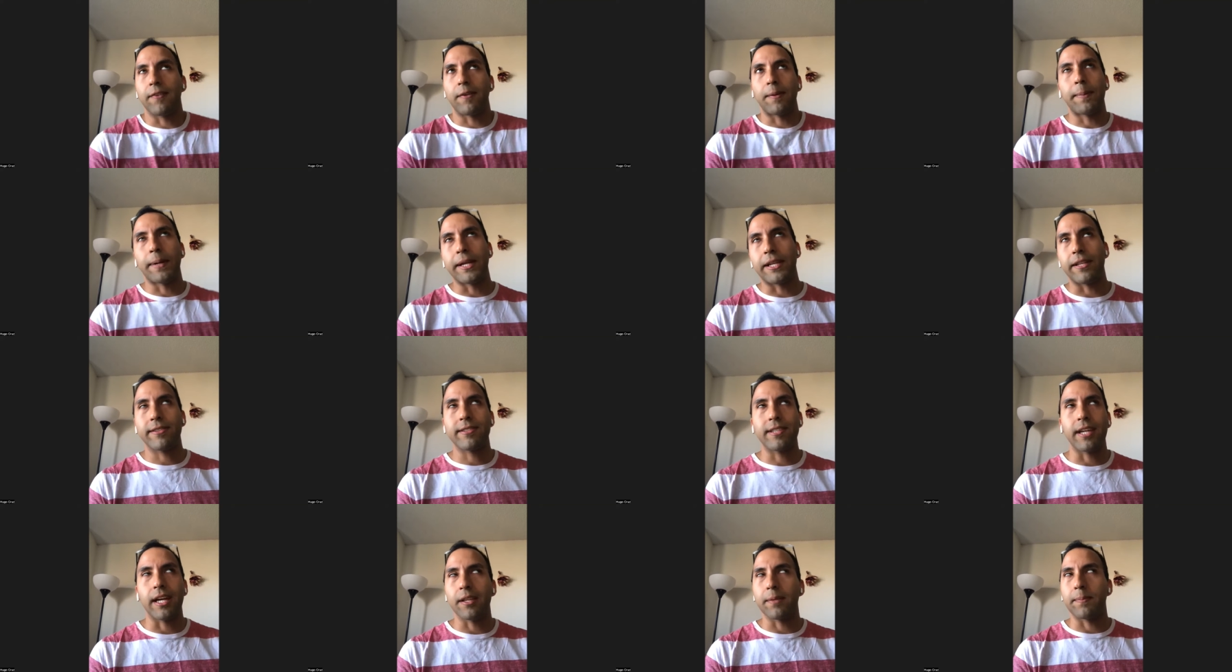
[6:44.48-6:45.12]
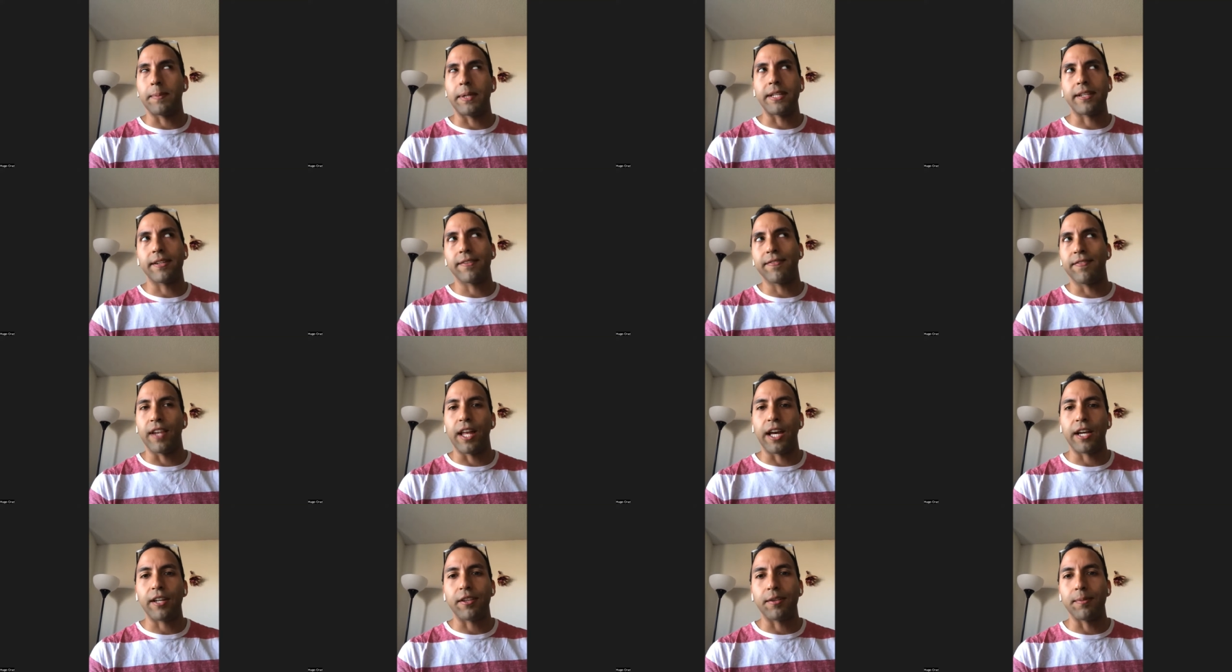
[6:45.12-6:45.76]
Everybody's telling me it's
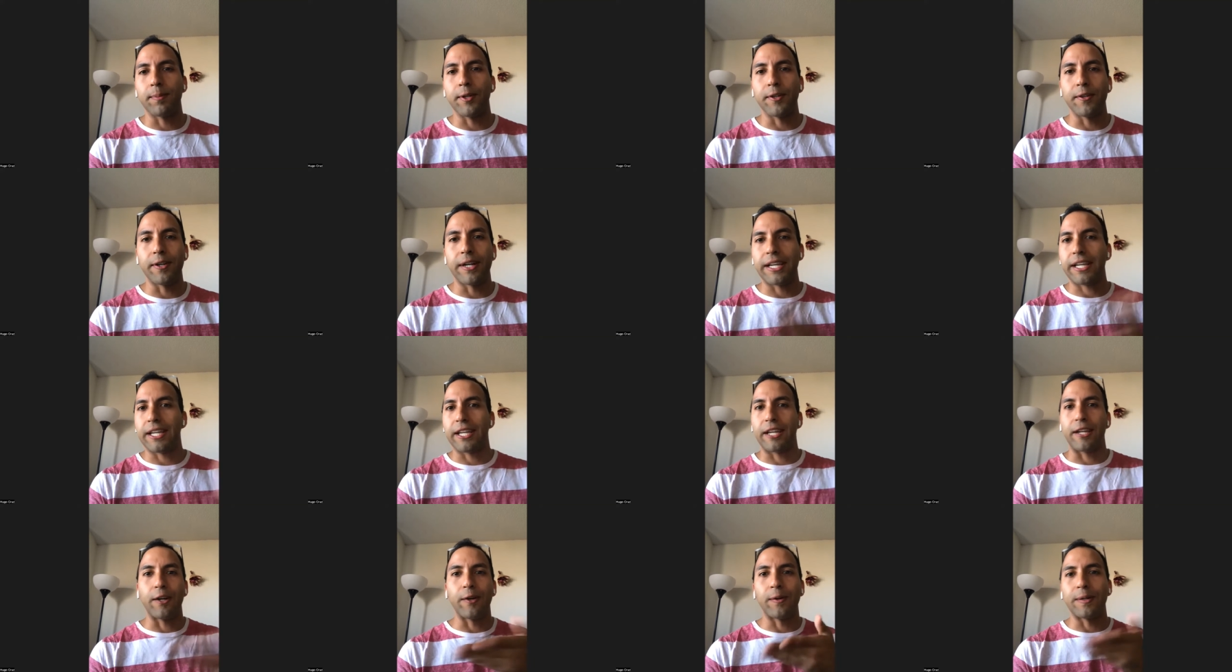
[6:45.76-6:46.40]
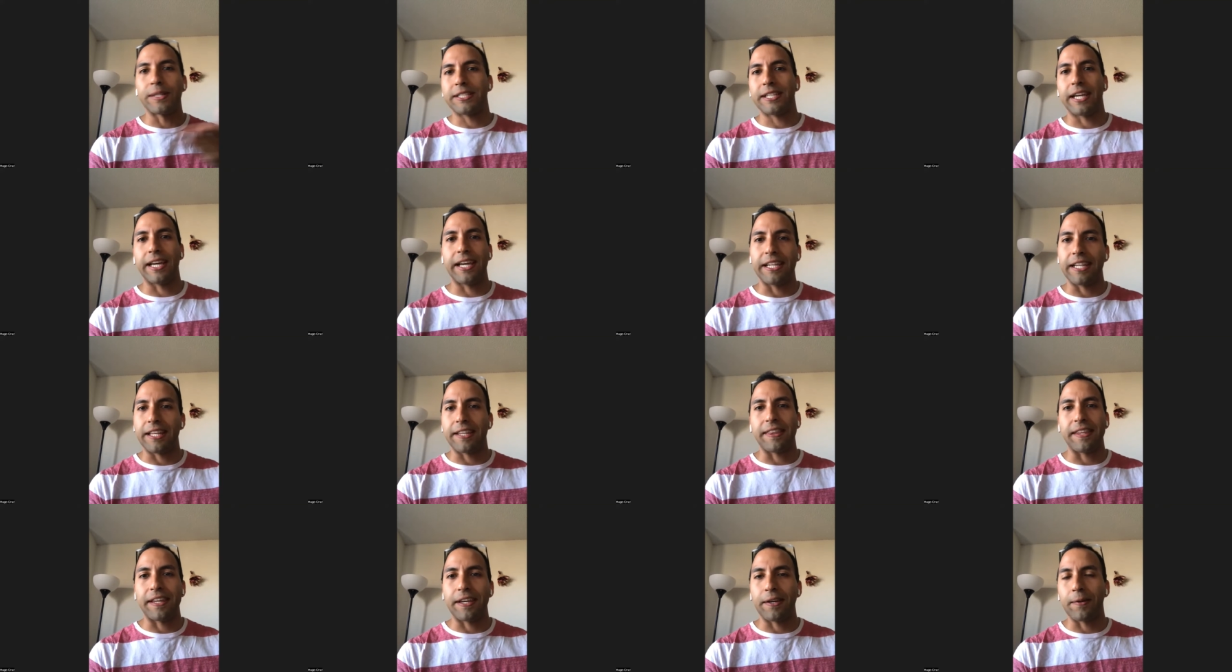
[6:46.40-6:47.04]
flexible. I can go into
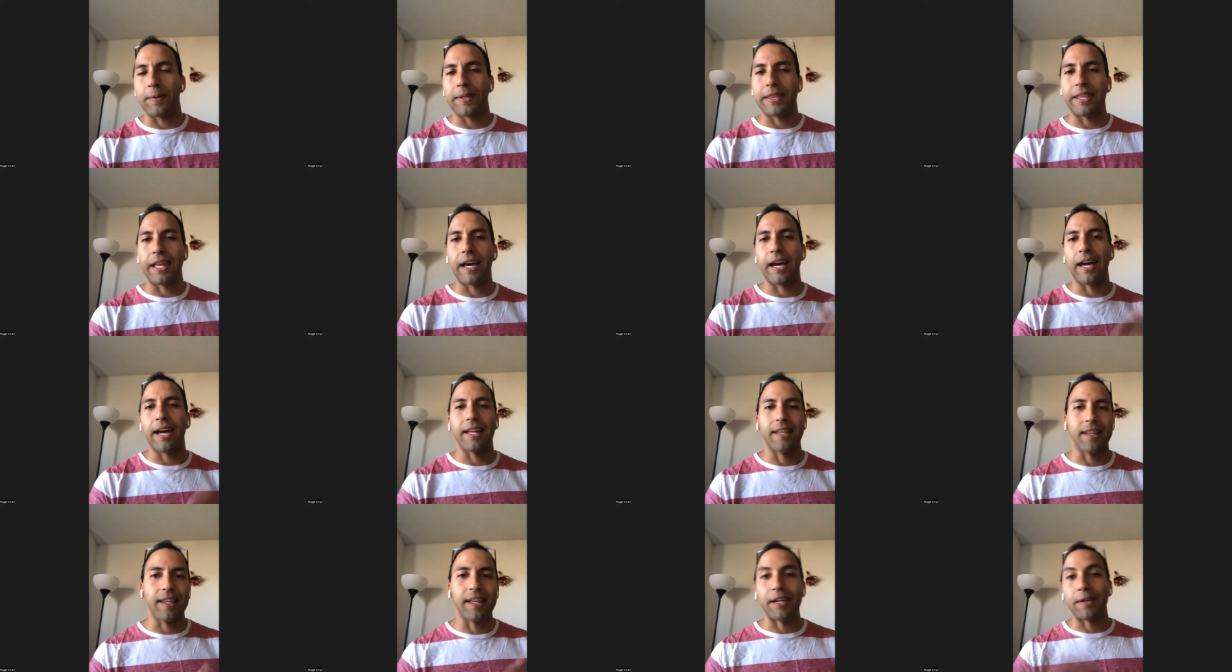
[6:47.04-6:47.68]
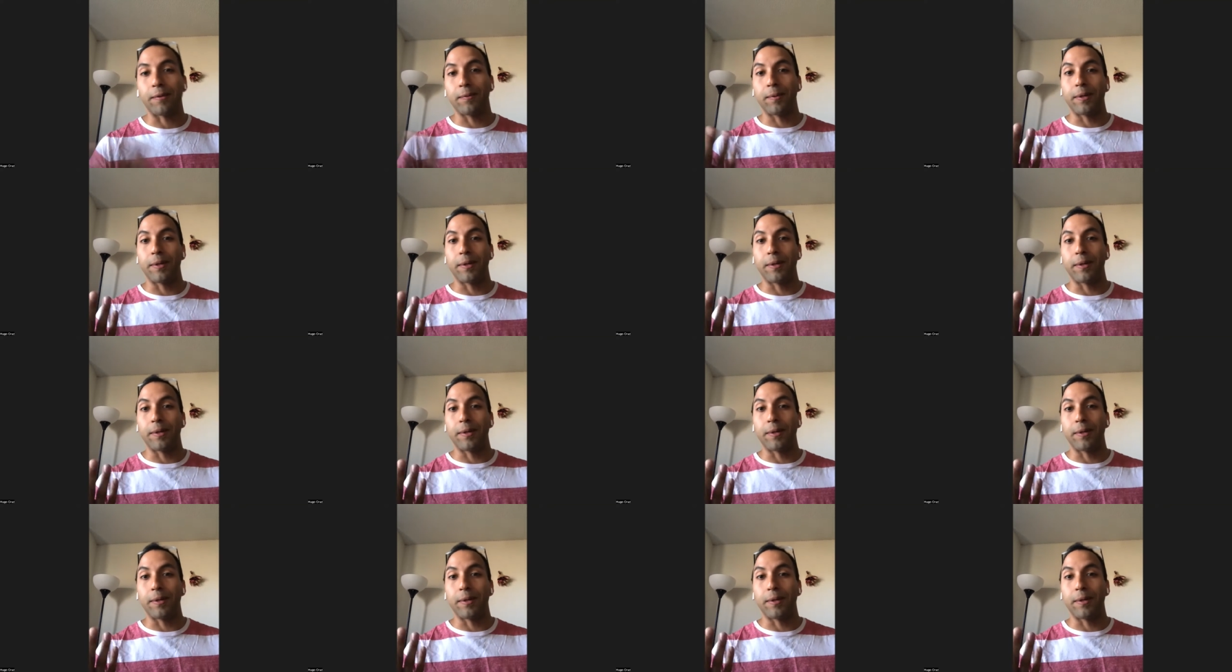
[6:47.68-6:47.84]
anything with that, like